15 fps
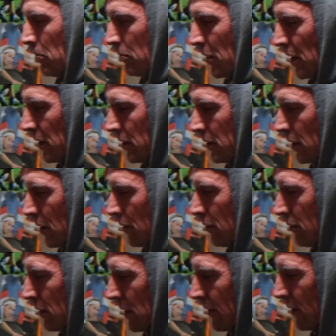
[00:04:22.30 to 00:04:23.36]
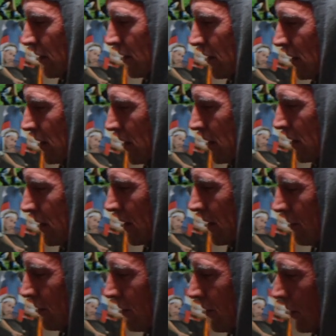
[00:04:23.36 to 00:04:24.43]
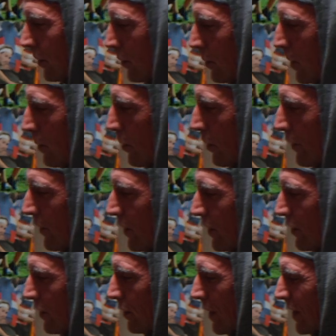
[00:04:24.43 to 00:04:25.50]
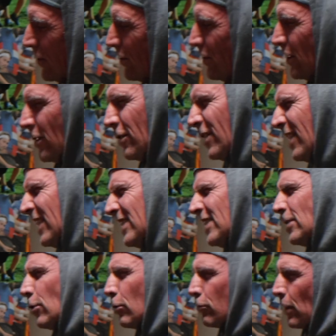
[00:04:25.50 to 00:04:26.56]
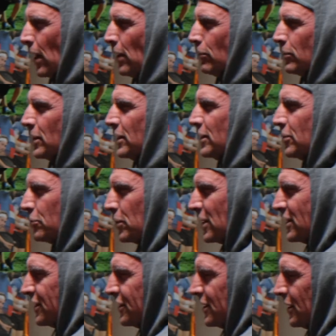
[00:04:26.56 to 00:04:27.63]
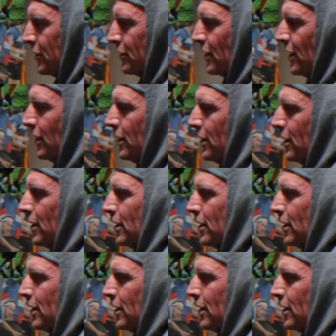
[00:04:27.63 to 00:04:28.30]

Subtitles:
But, whatever. It was a little bit more of an issue. Actually, no, it did all right when I did you guys at San Jose.